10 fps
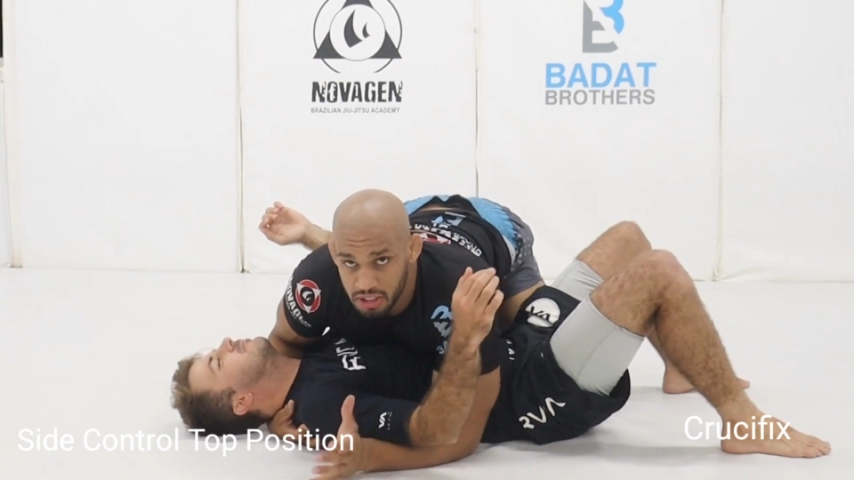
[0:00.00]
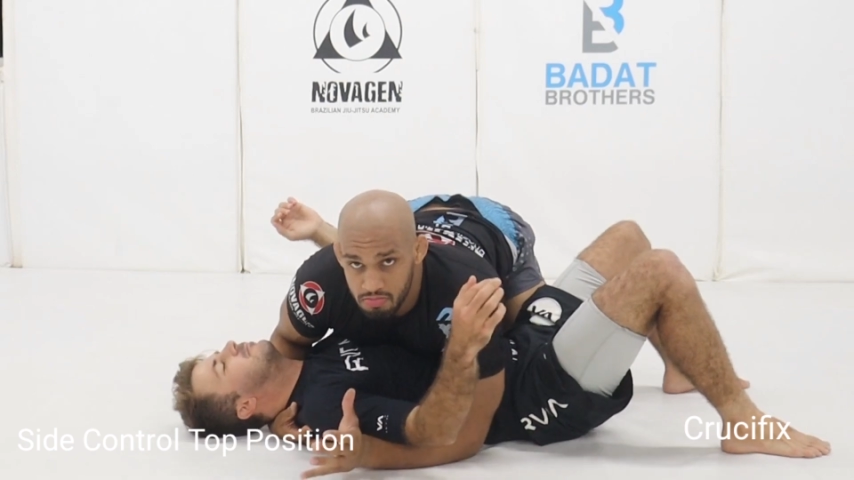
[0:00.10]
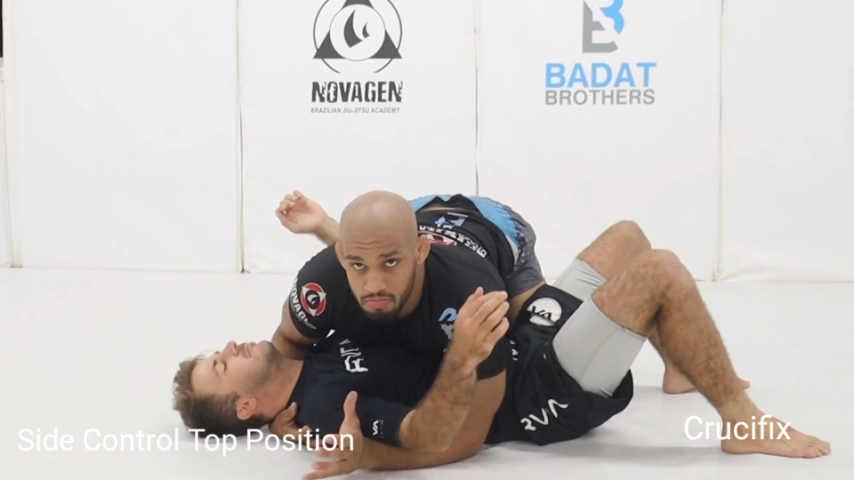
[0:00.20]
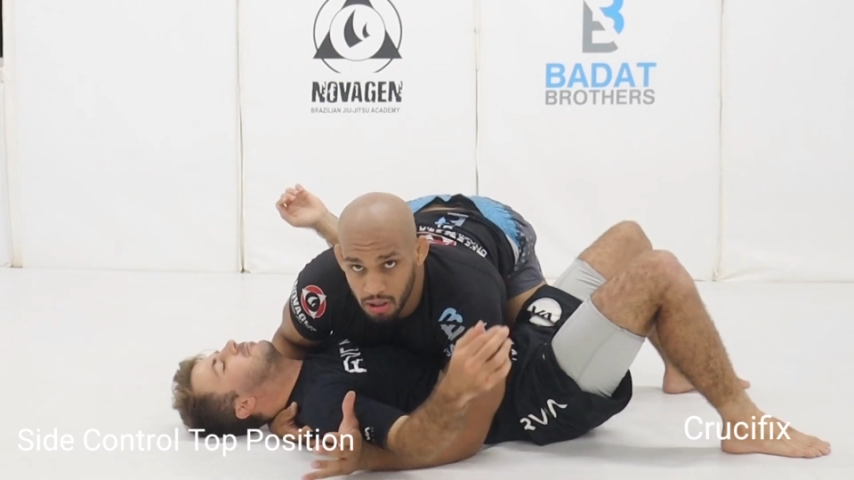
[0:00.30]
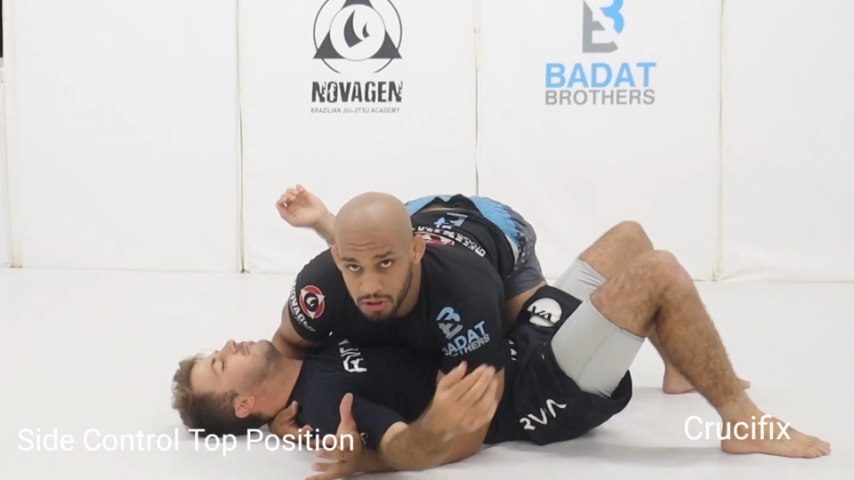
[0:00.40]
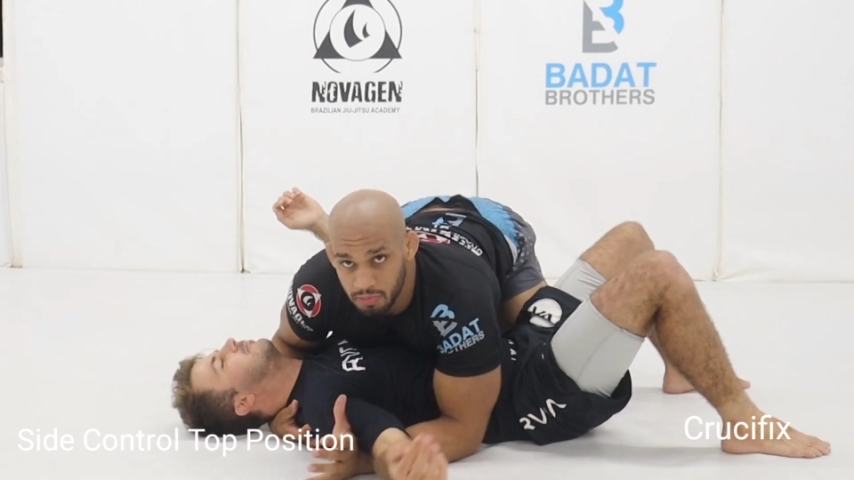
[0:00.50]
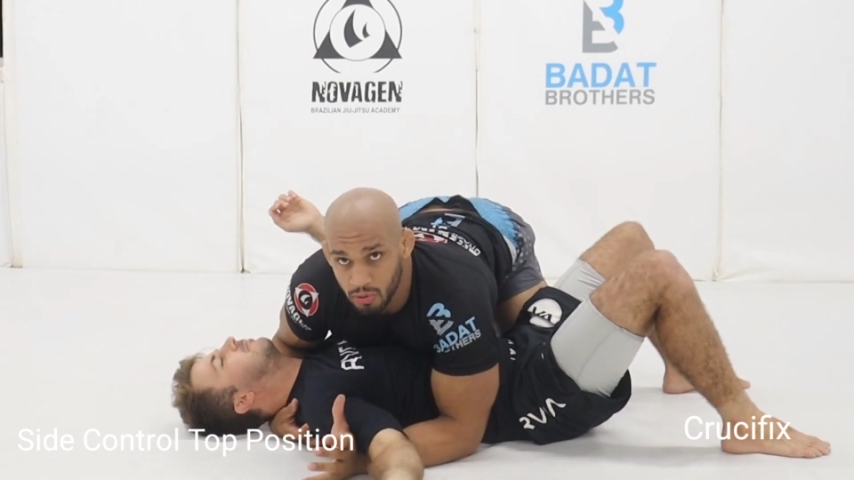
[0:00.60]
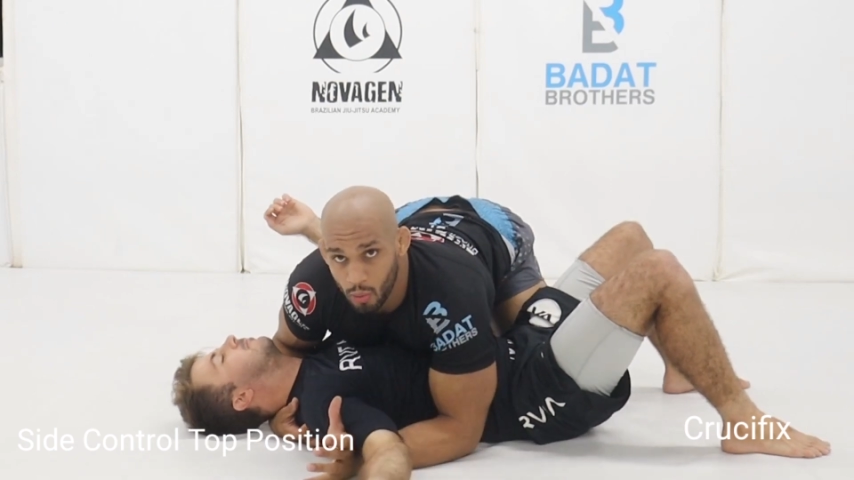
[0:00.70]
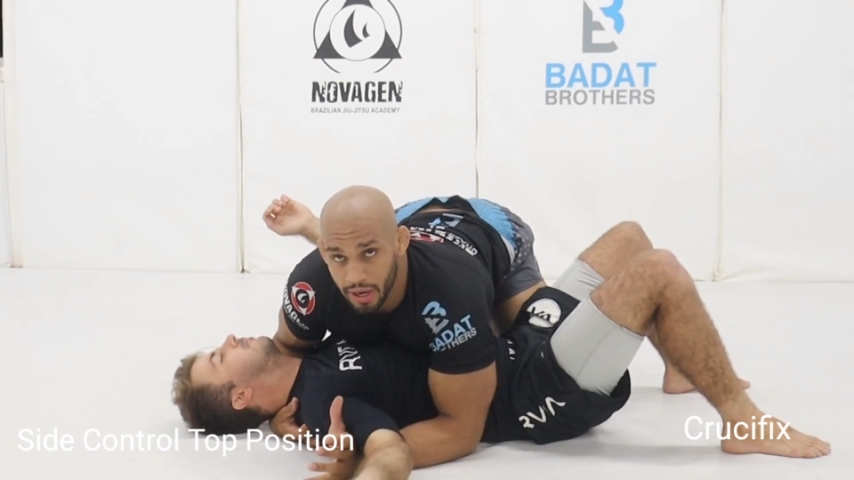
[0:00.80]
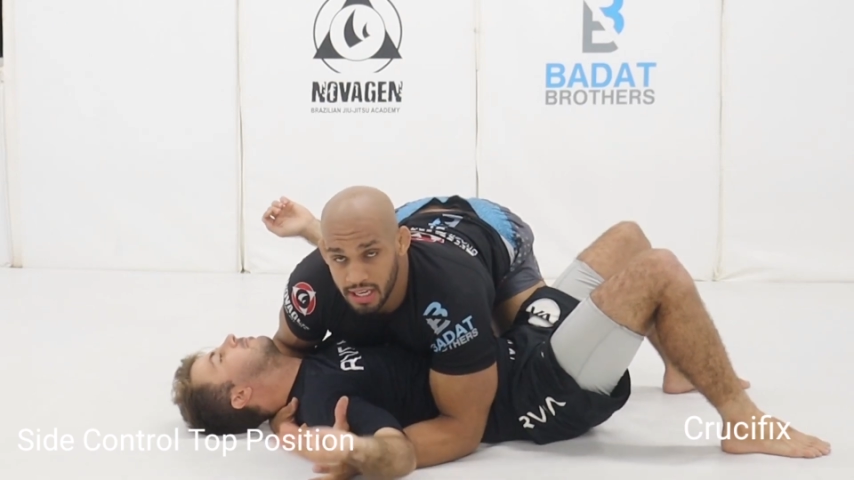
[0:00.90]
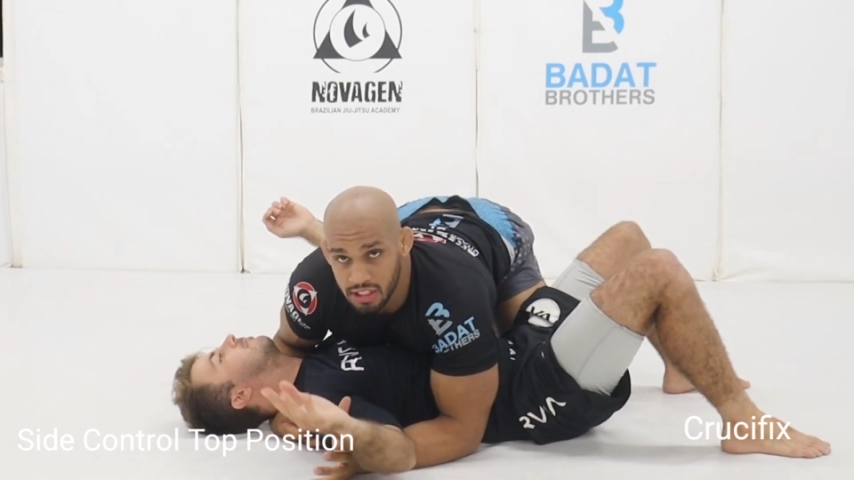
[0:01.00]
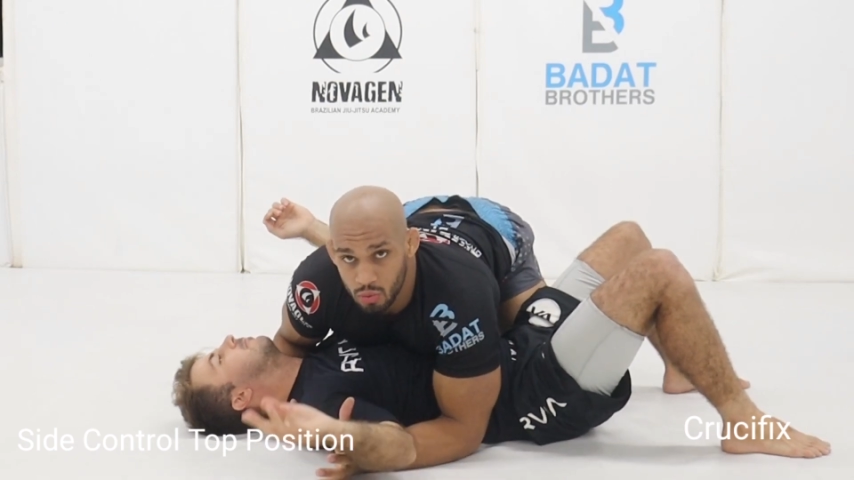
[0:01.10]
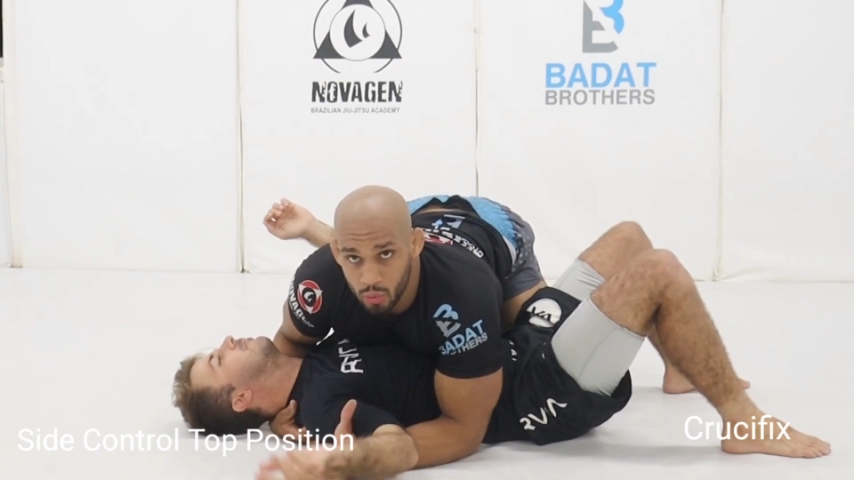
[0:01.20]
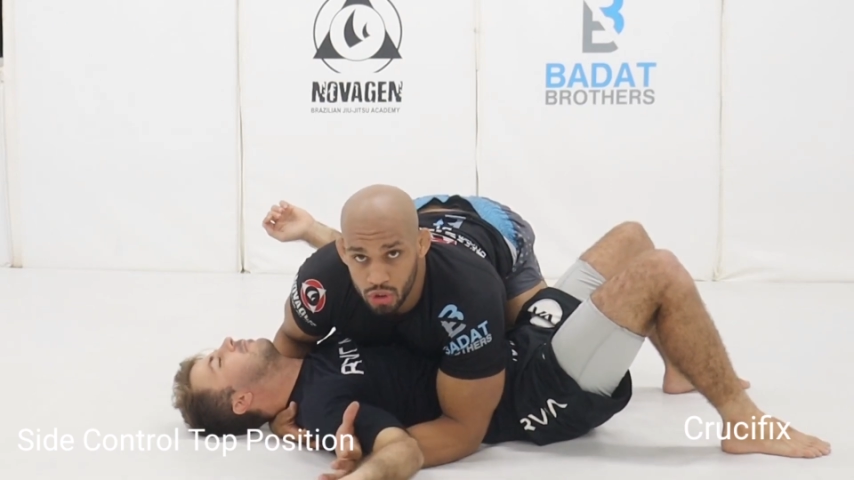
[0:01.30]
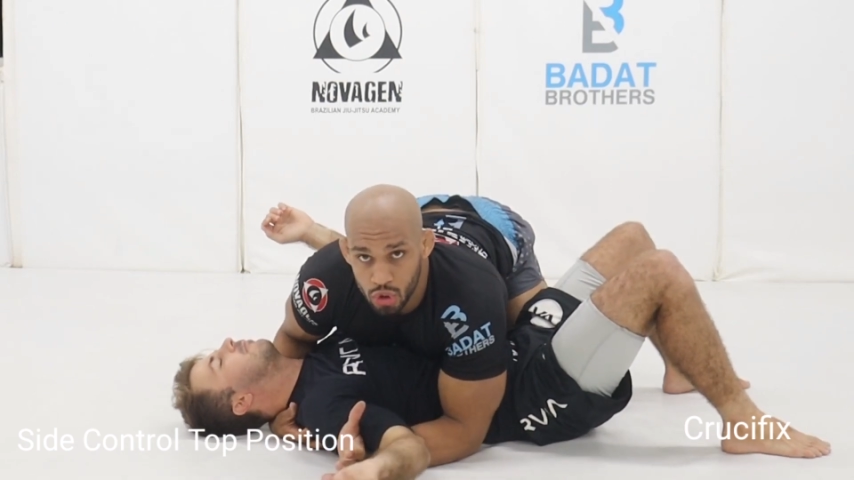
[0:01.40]
there's multiple ways
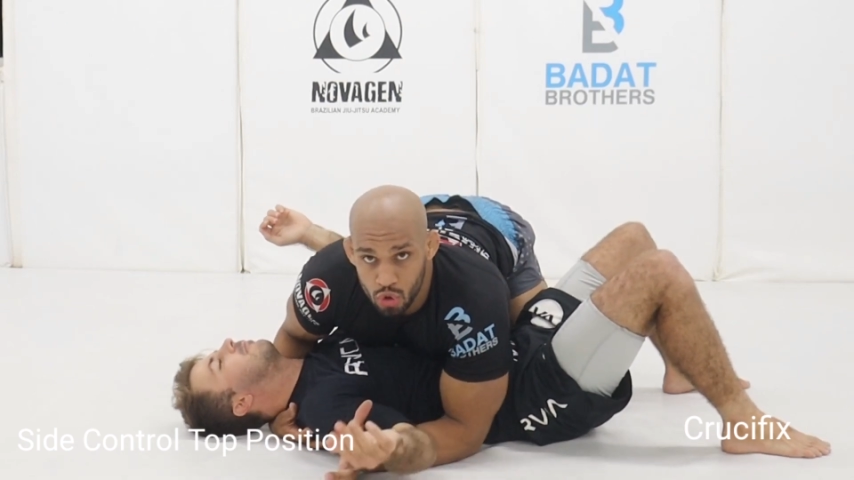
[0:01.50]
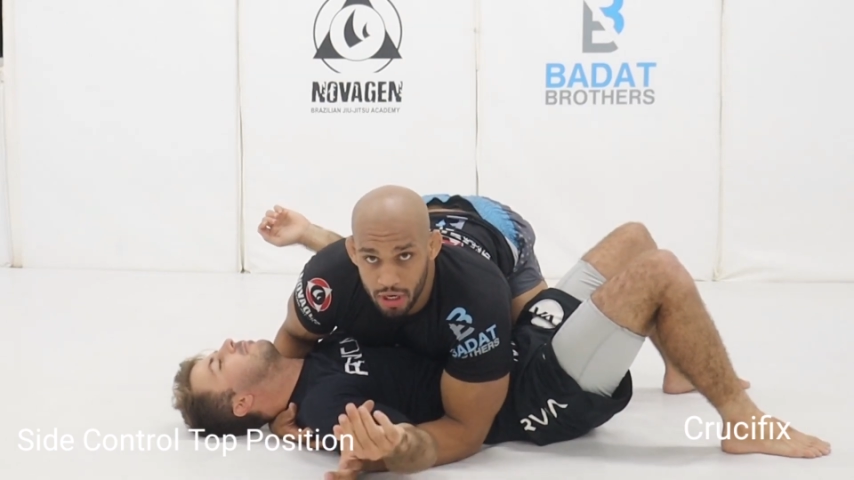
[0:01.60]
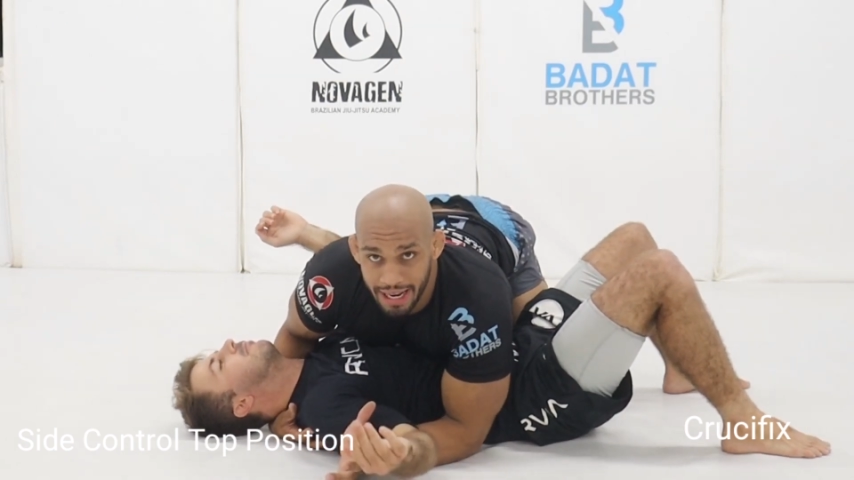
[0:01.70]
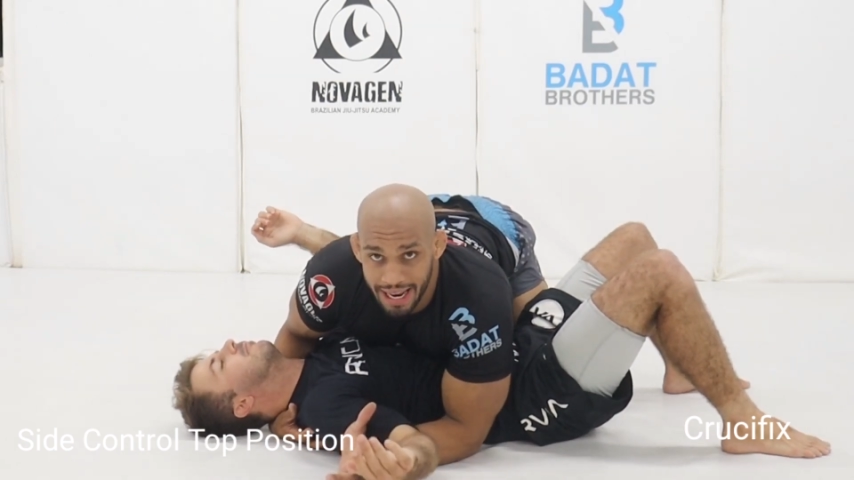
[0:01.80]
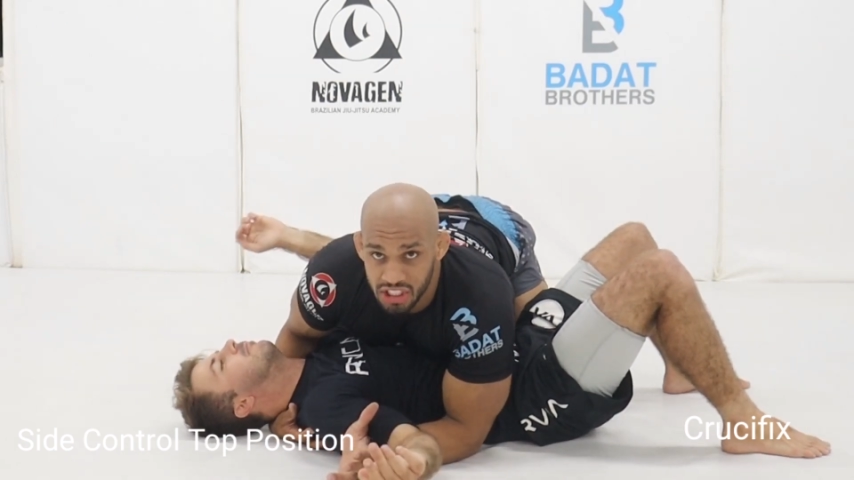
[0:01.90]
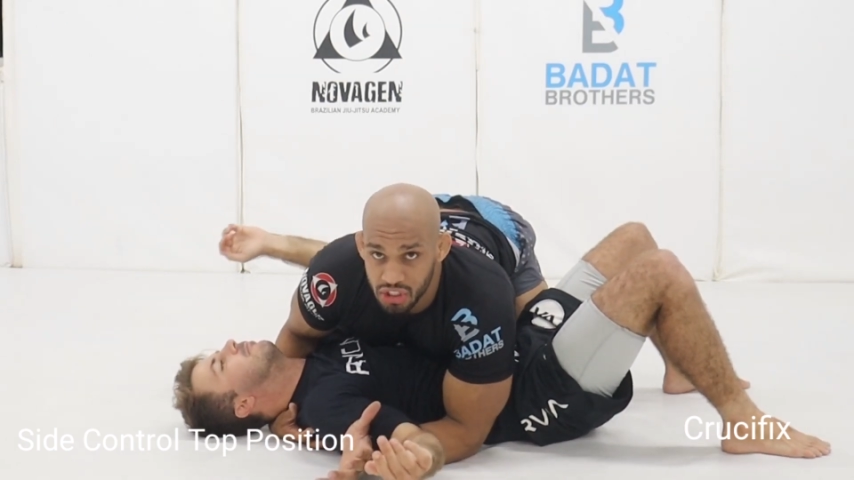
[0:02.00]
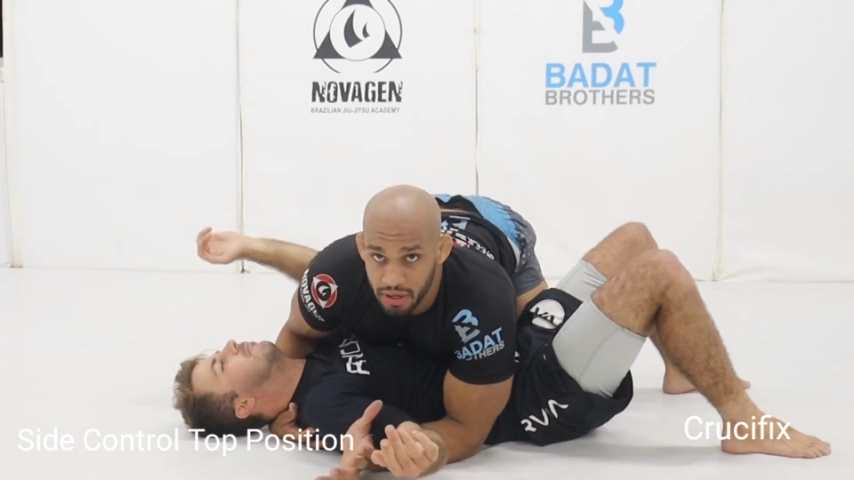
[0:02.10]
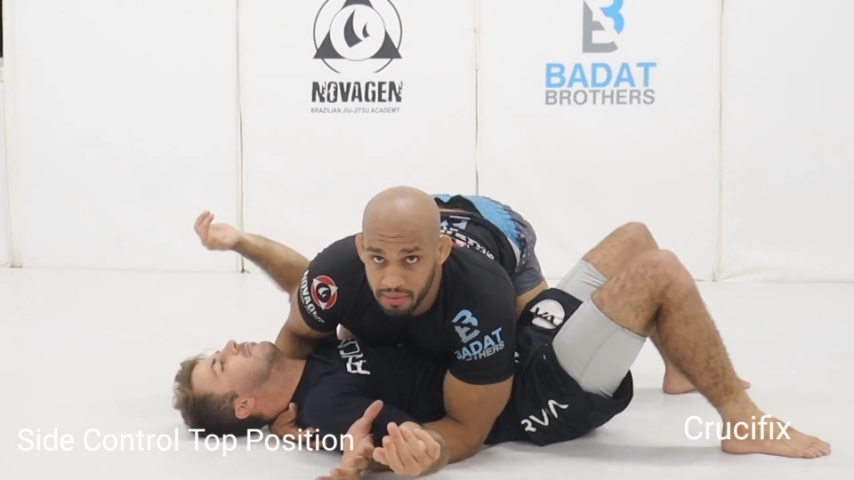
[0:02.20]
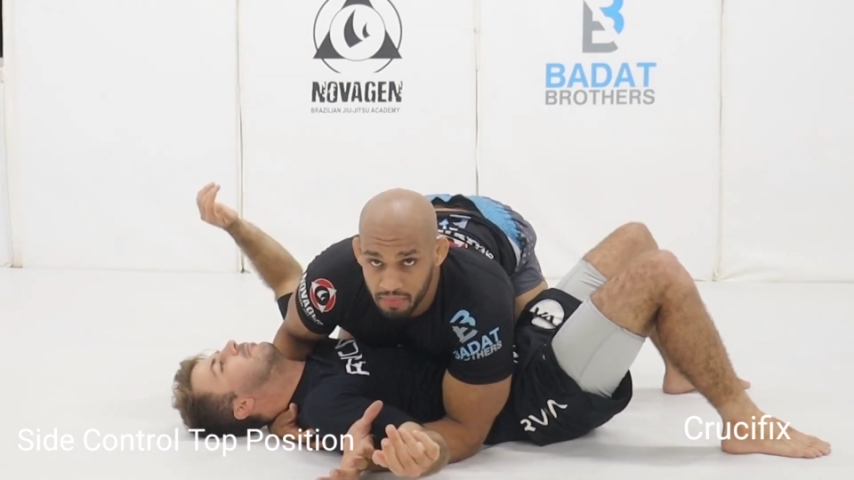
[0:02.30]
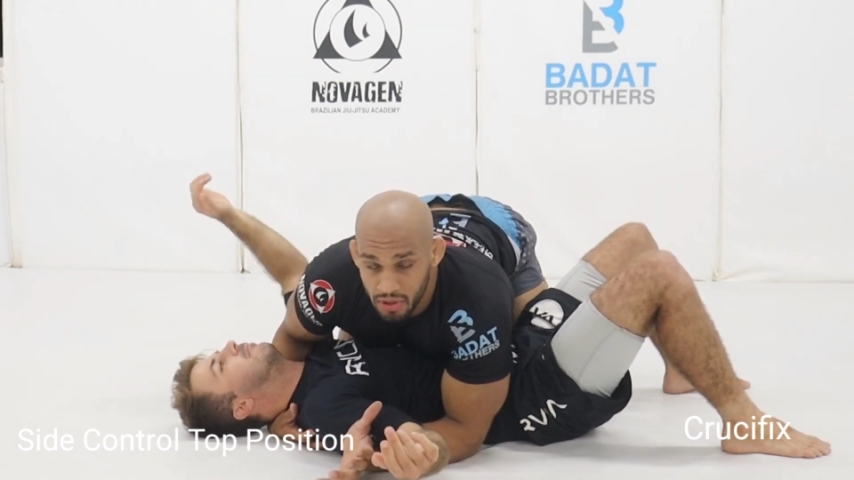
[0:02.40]
in which you can enter it.